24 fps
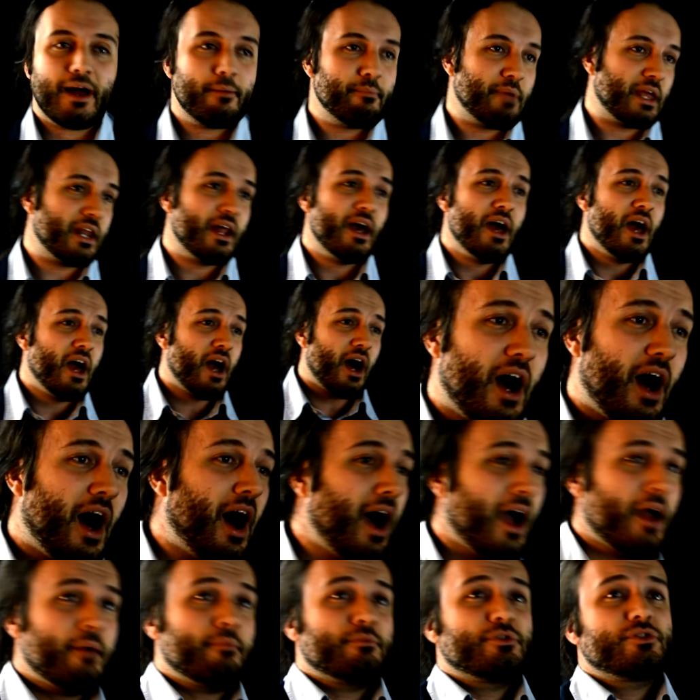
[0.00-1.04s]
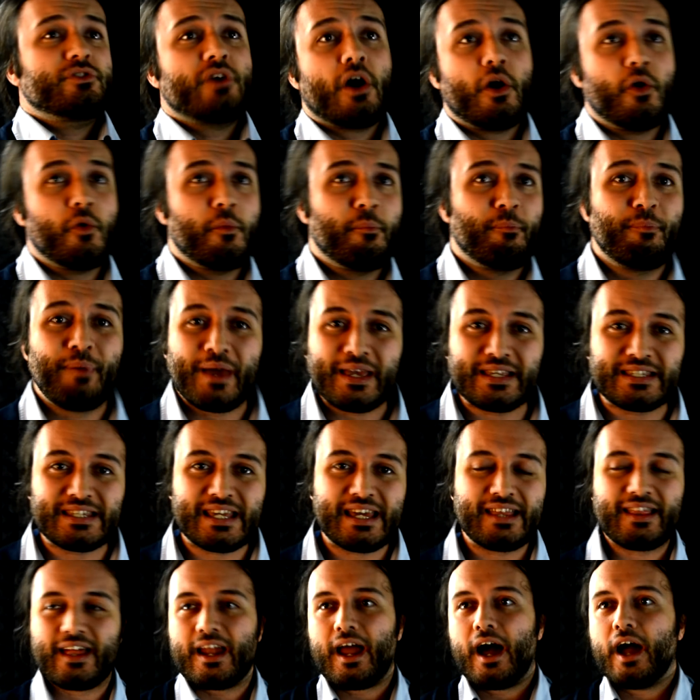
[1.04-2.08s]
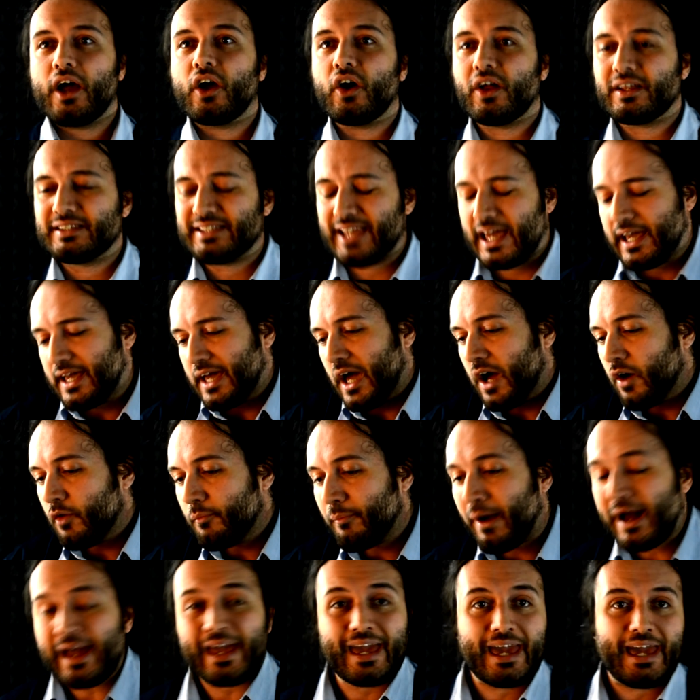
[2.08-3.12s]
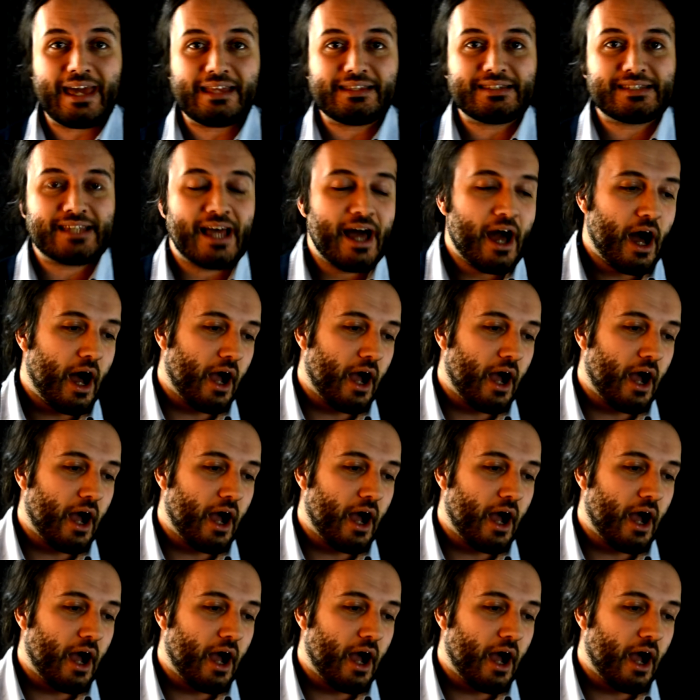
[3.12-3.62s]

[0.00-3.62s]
I mean, I am so busy that I gotta take care of my kids,